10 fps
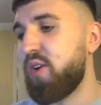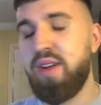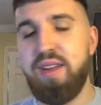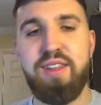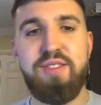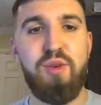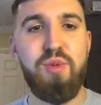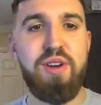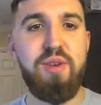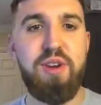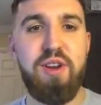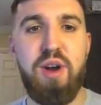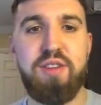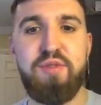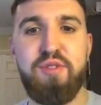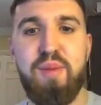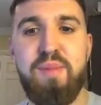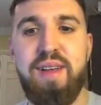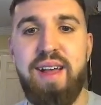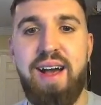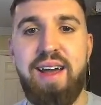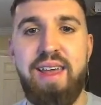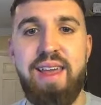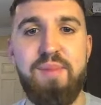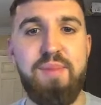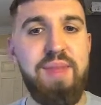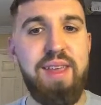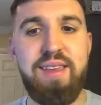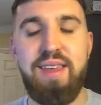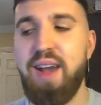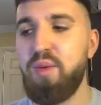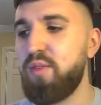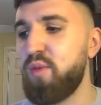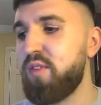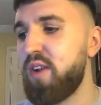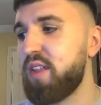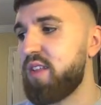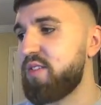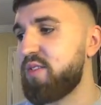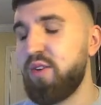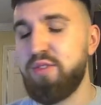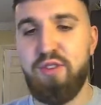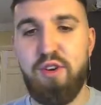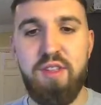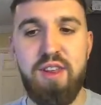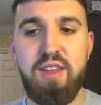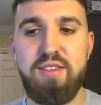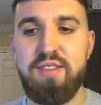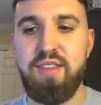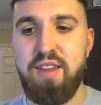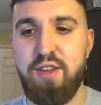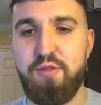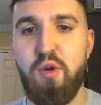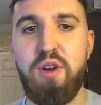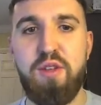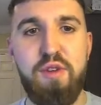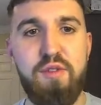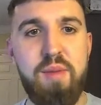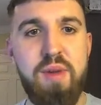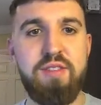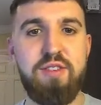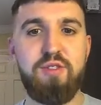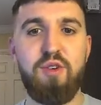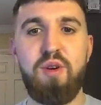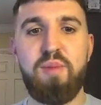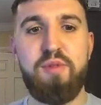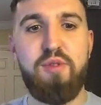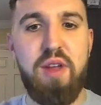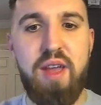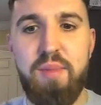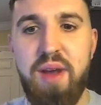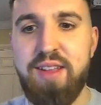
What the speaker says: Let us know where you're watching from, and we've a lot to discuss over the next 40-50 minutes or so before I head back to